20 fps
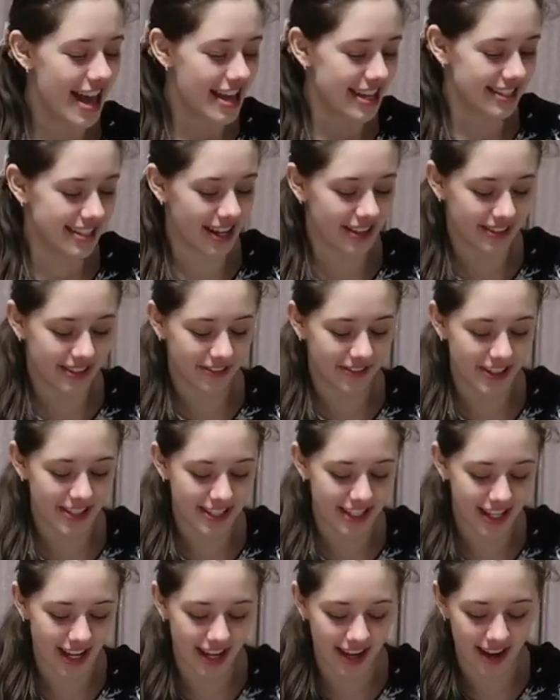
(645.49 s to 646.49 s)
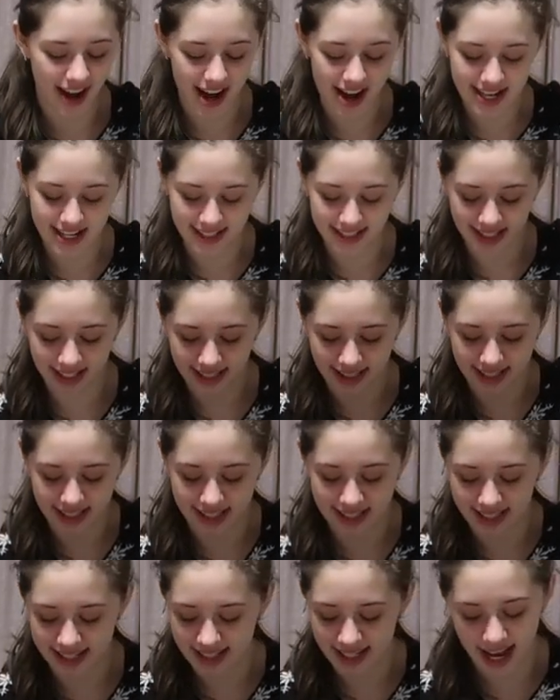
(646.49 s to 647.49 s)
So the first thing I got is like this
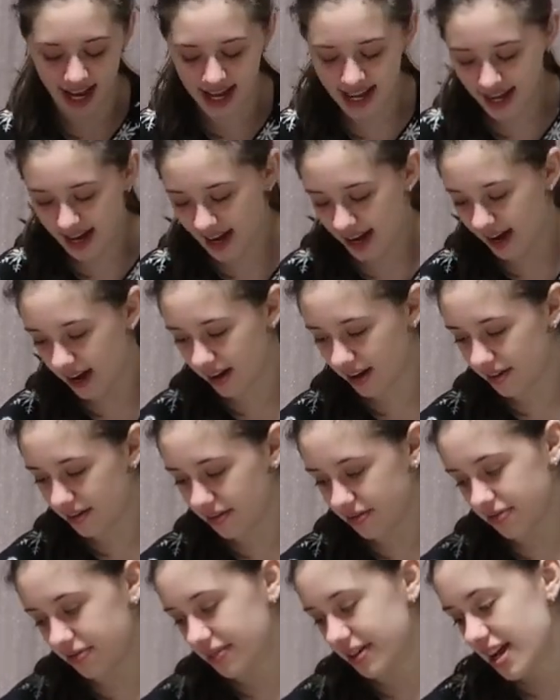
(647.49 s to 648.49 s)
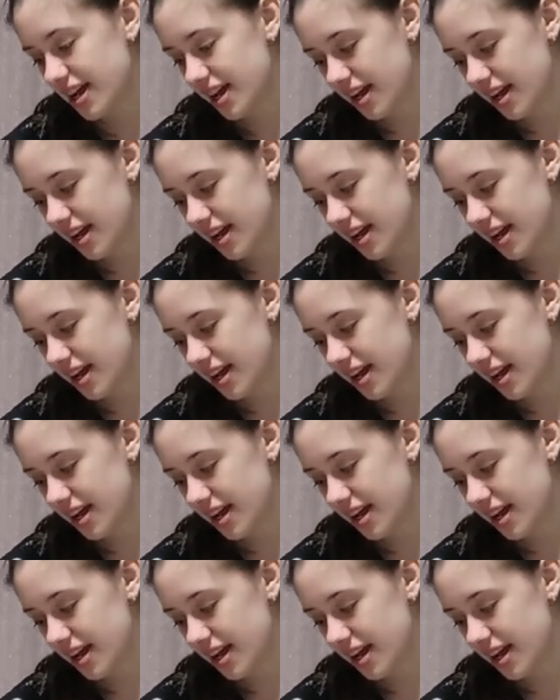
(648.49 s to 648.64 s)
set of